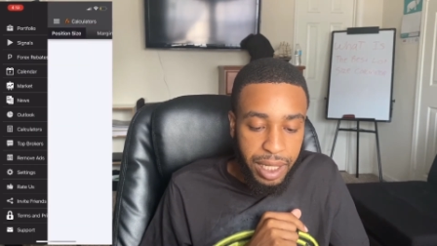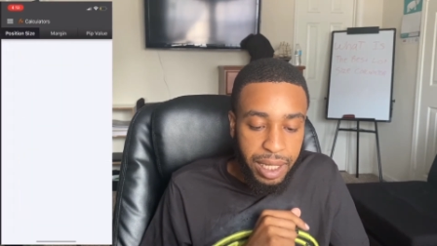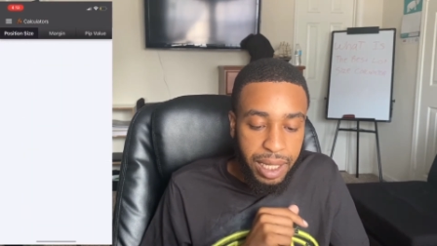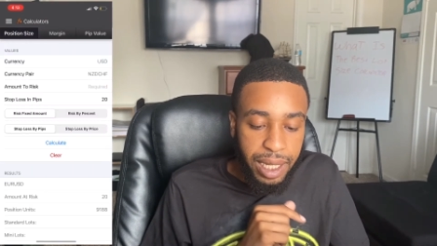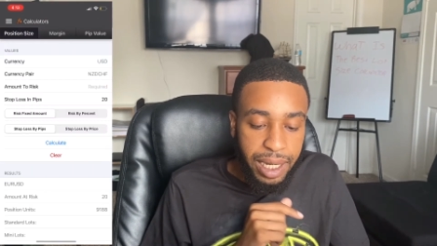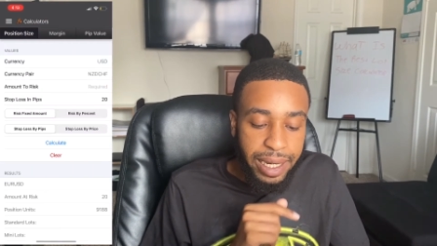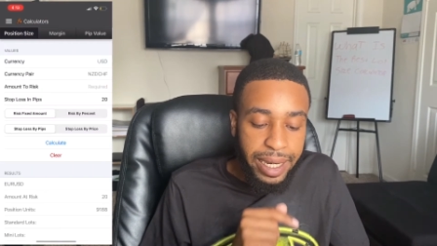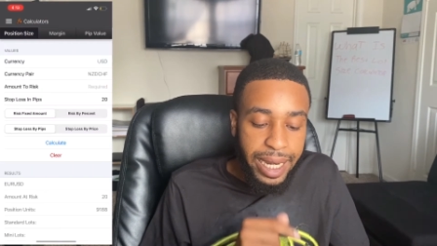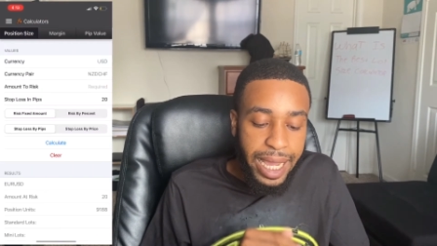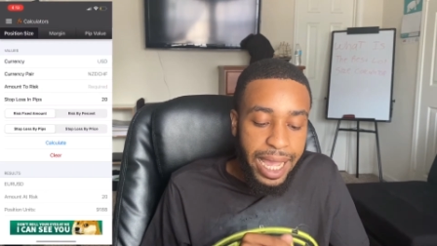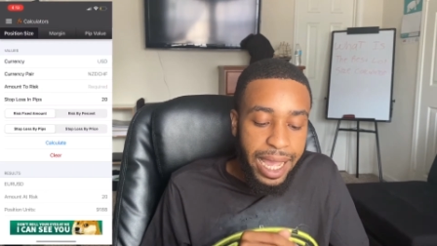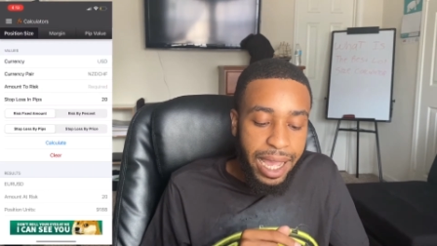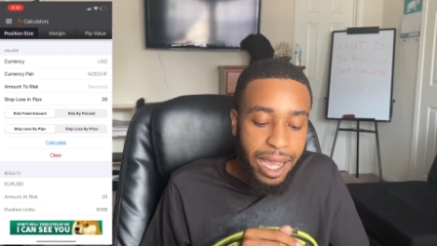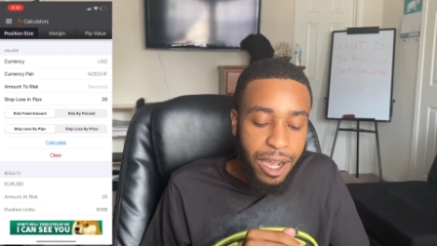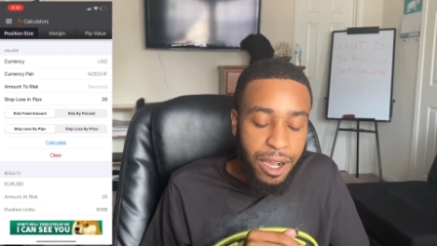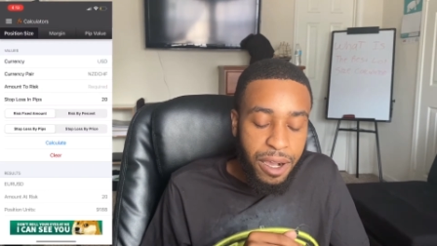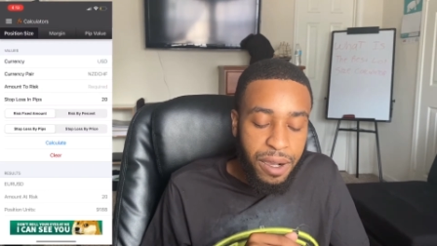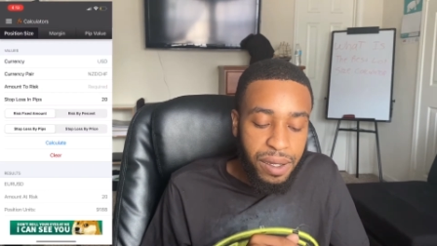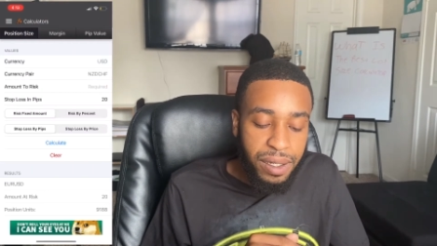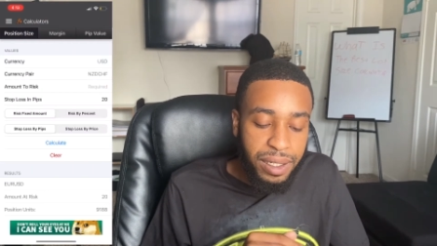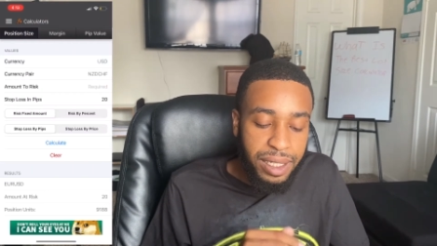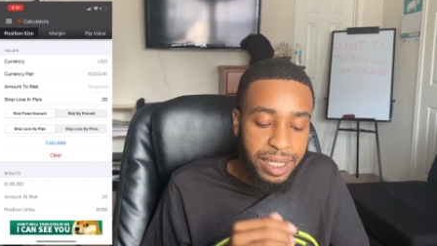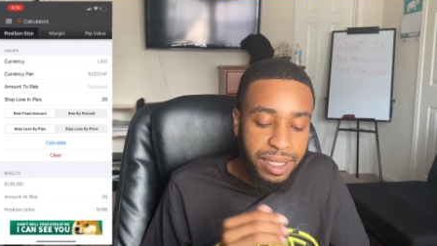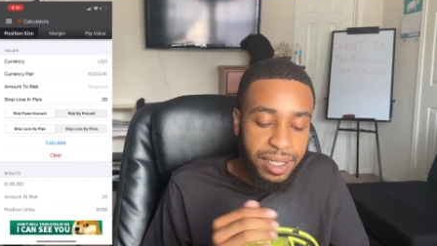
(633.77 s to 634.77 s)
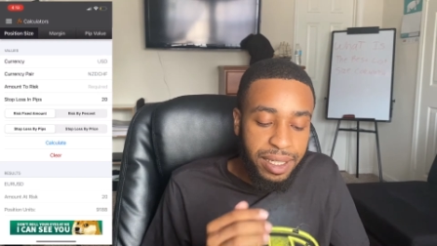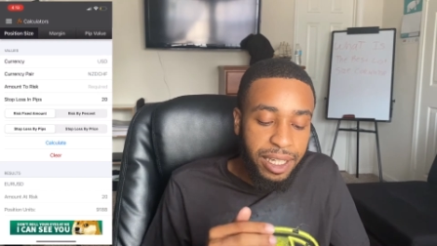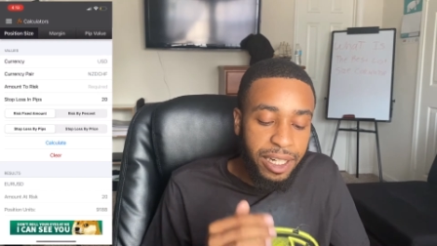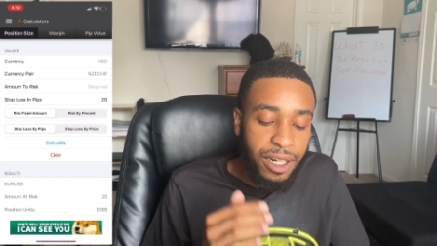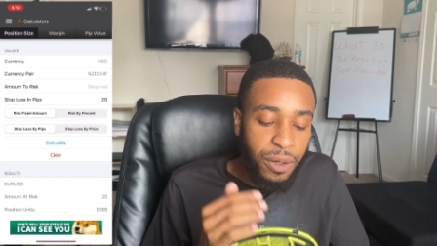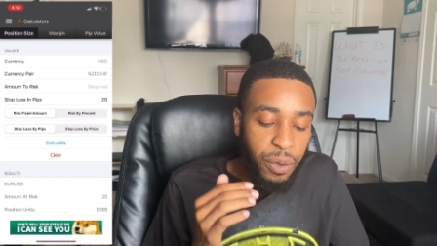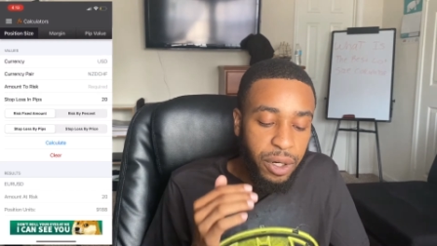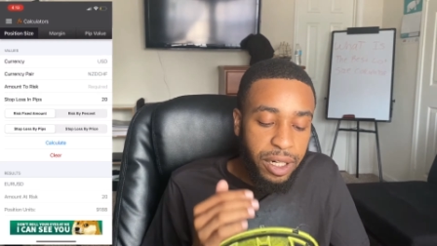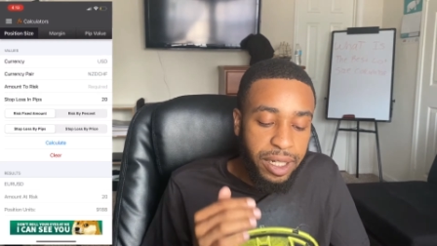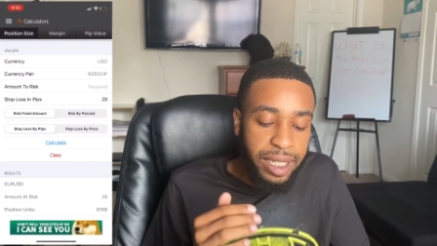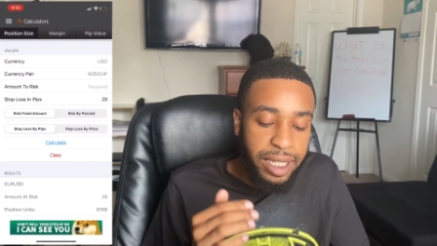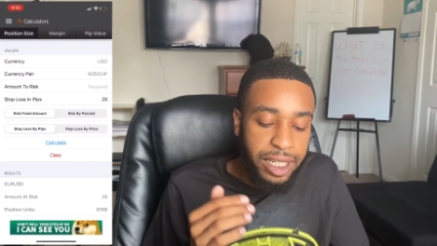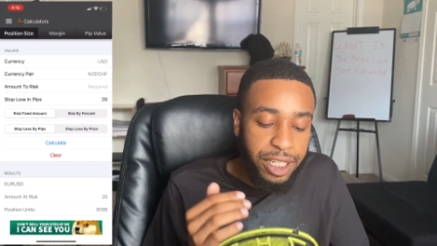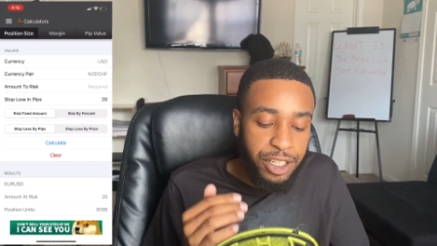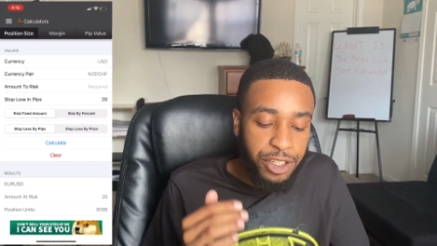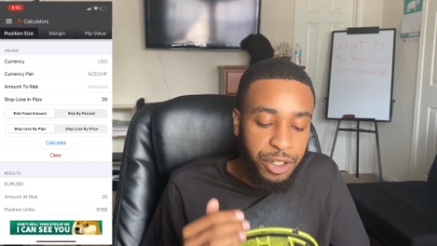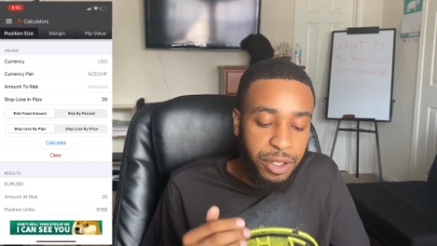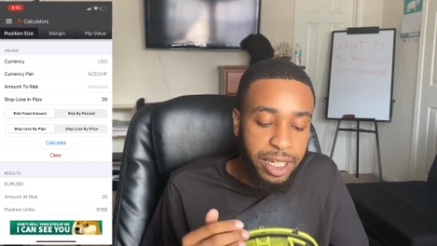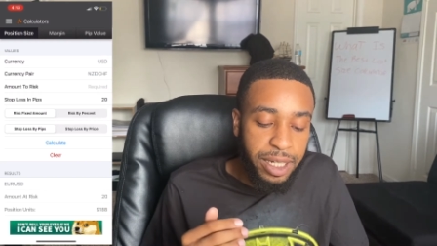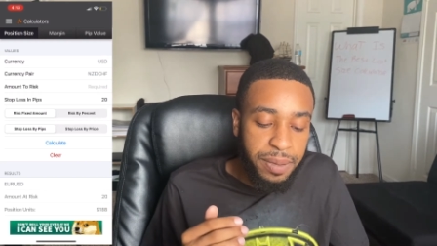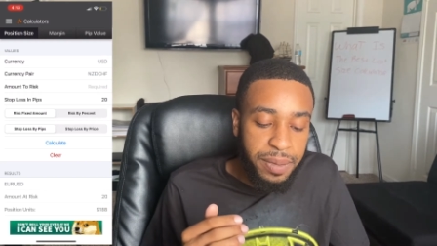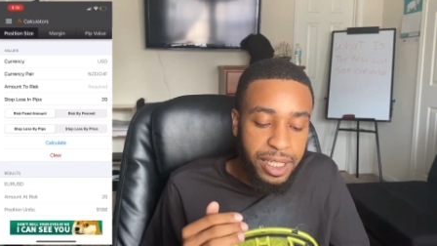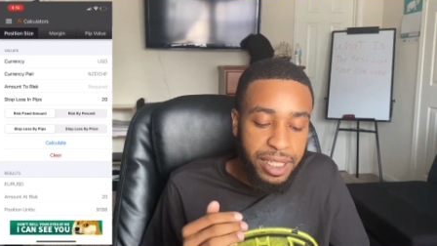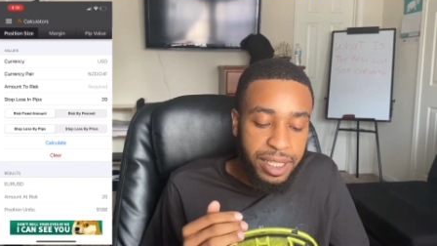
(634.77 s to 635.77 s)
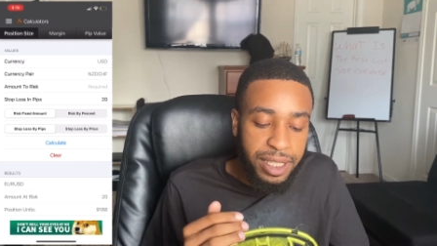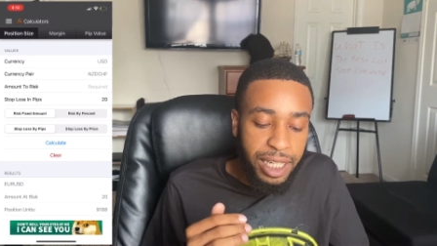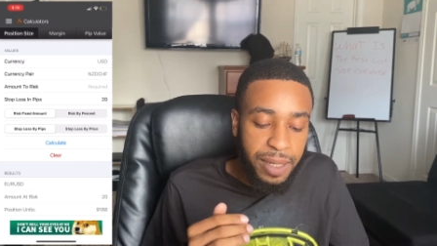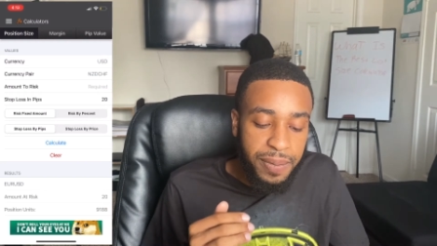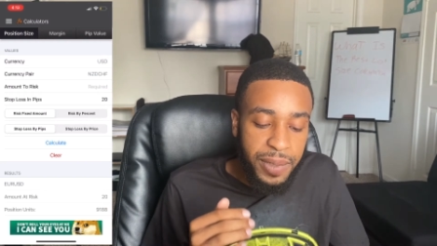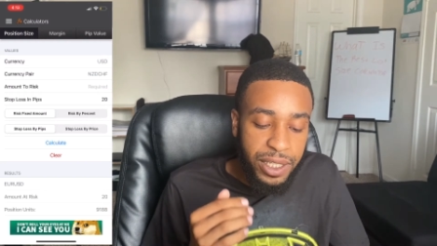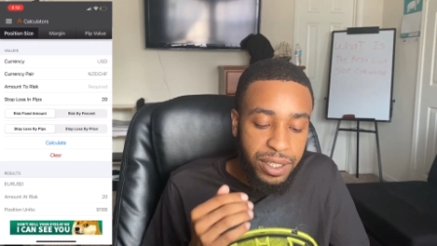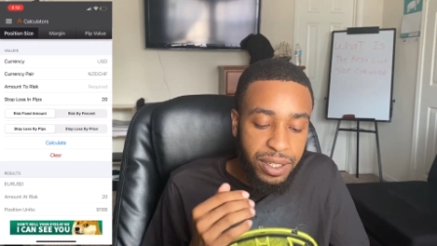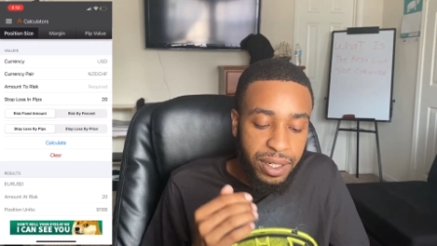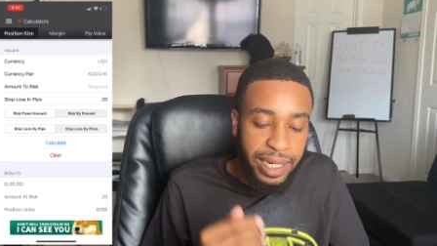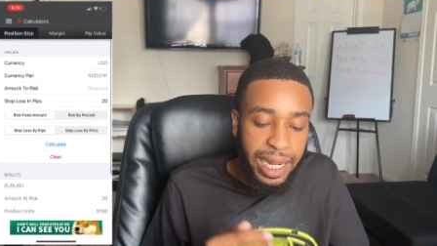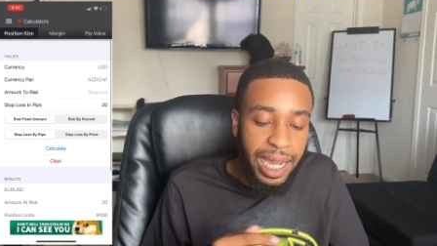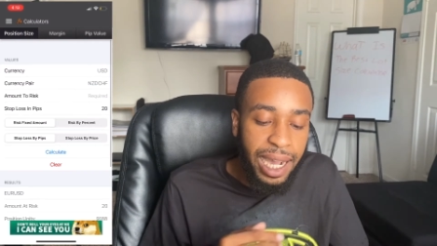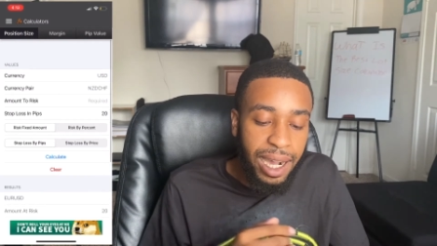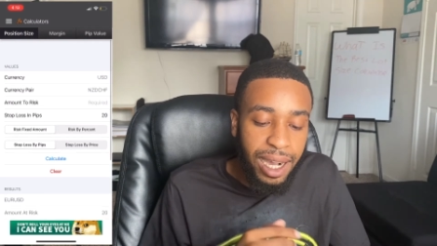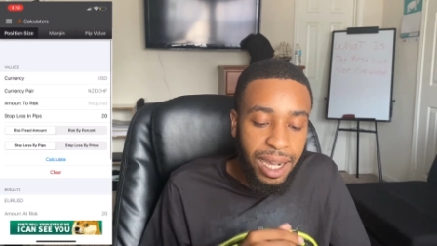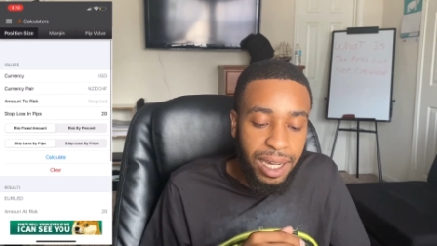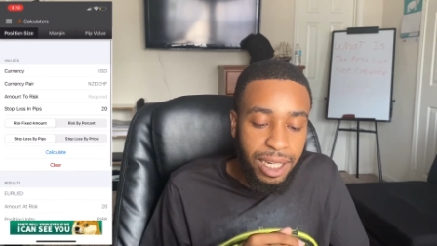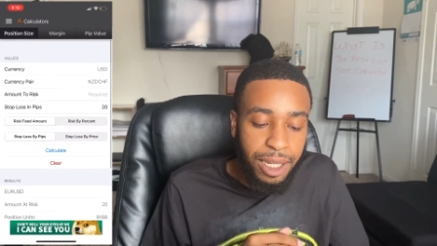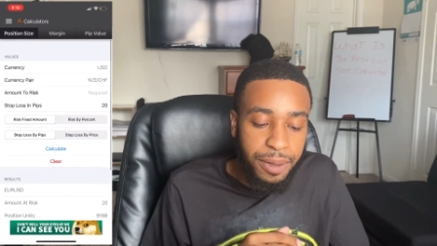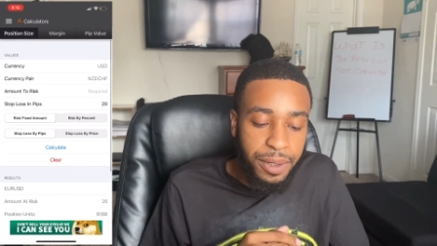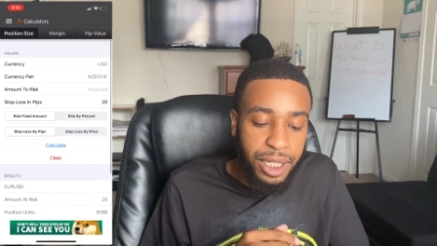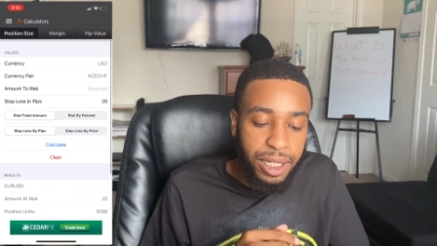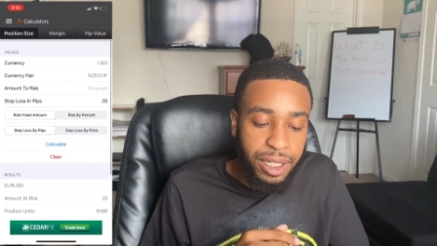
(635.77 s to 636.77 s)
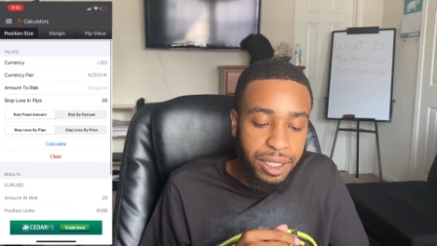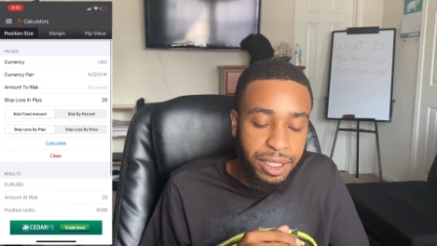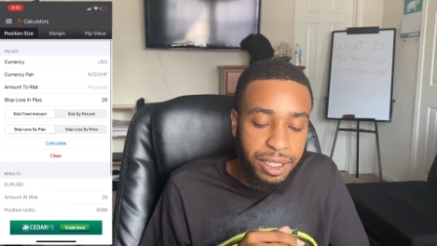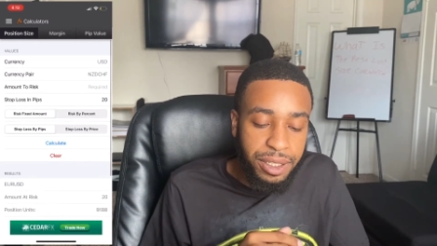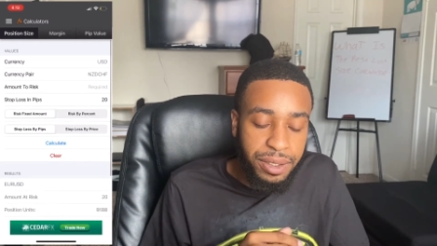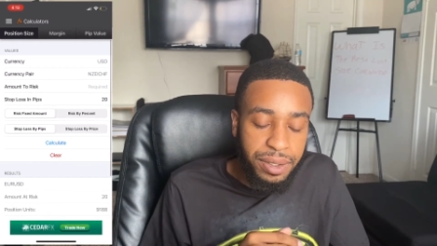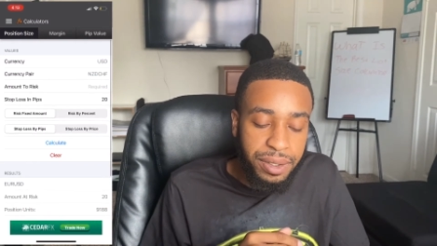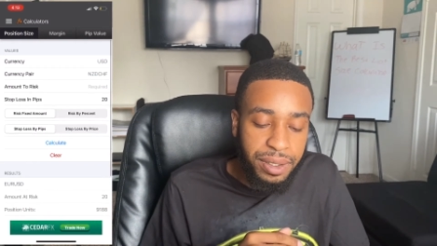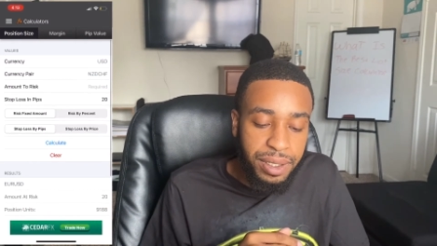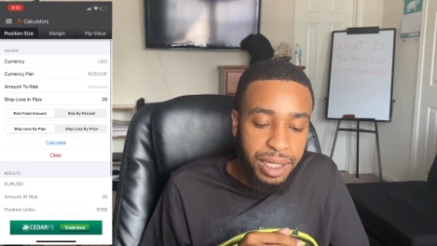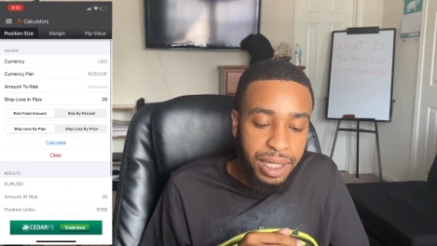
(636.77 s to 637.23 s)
Now it's gonna work extremely similar. So now all I'm gonna do,